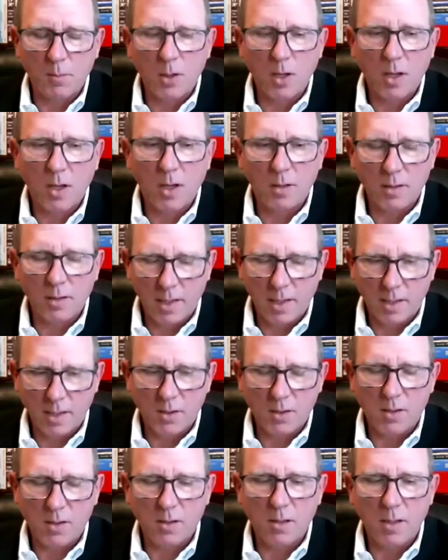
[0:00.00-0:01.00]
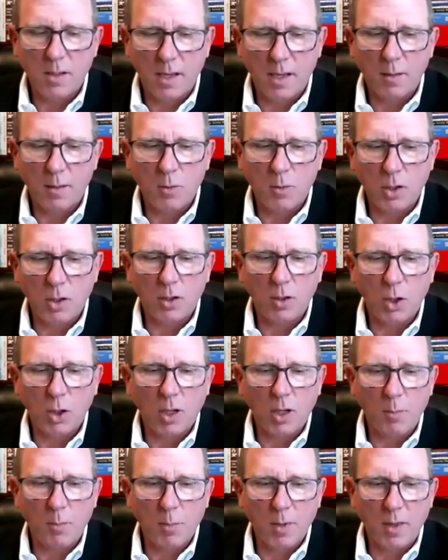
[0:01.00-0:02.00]
So, yes. Yeah. You can
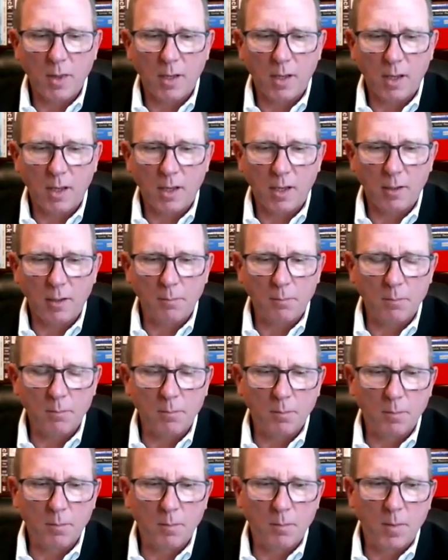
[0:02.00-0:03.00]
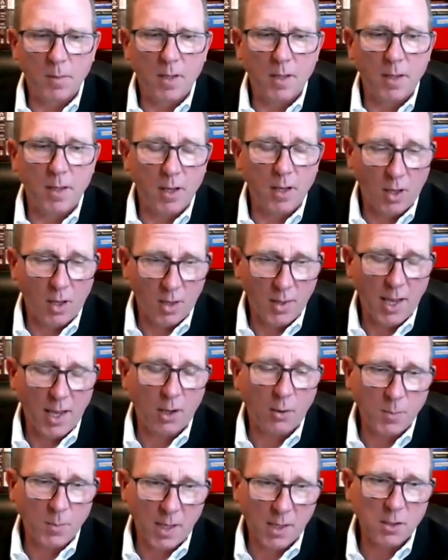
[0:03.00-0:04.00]
look up in the on the
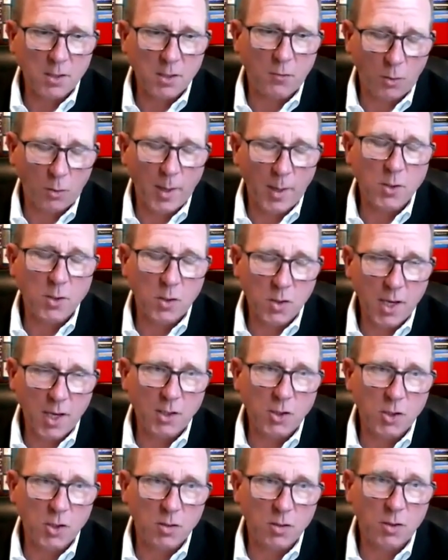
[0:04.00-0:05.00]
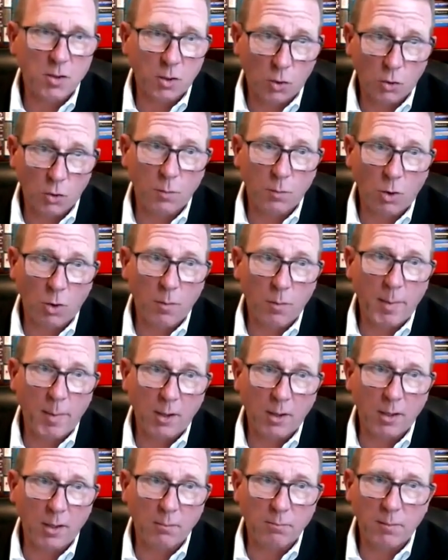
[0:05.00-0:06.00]
help desk for Razor's Edge to learn more
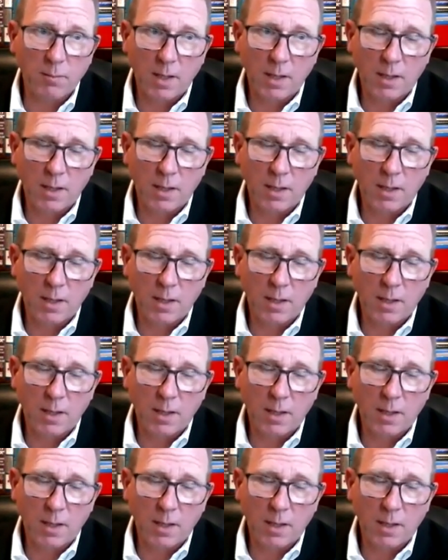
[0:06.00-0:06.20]
about it.